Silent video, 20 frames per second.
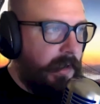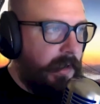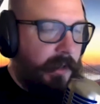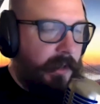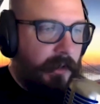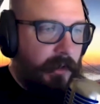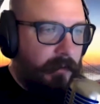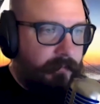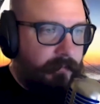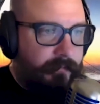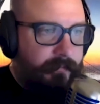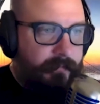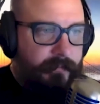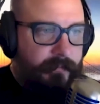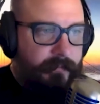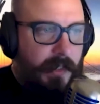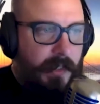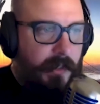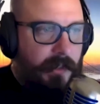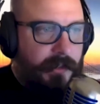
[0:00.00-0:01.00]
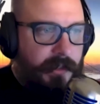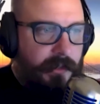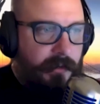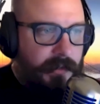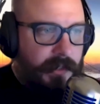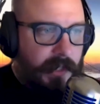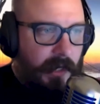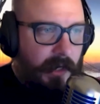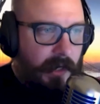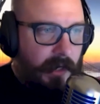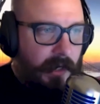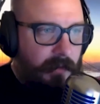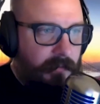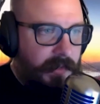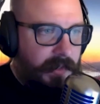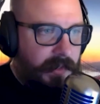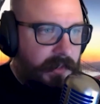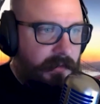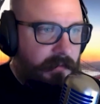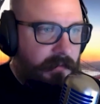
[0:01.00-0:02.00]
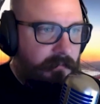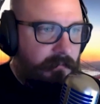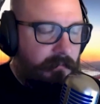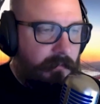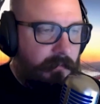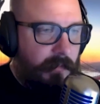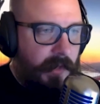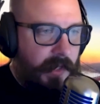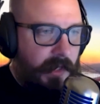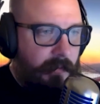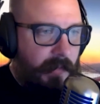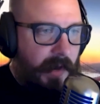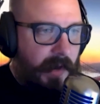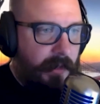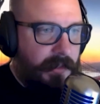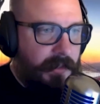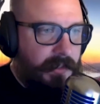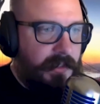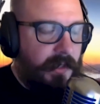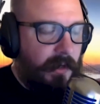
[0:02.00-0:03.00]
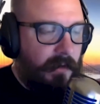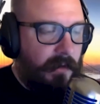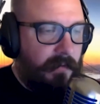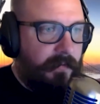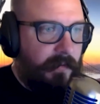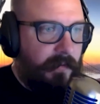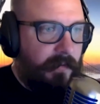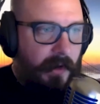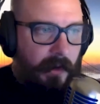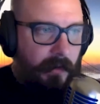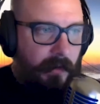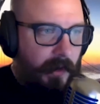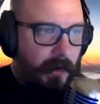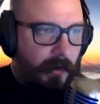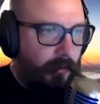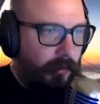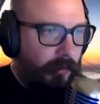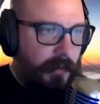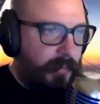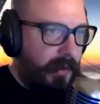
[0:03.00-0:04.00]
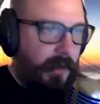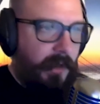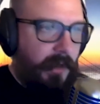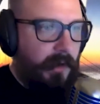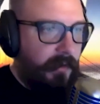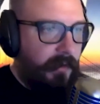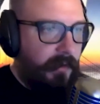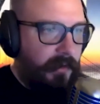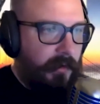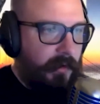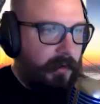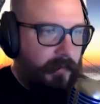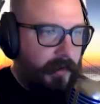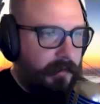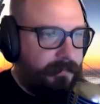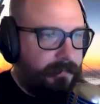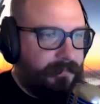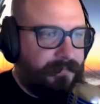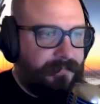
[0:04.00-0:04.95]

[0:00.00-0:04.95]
you know, 2 times the amount of stuff and then only picking a third of it.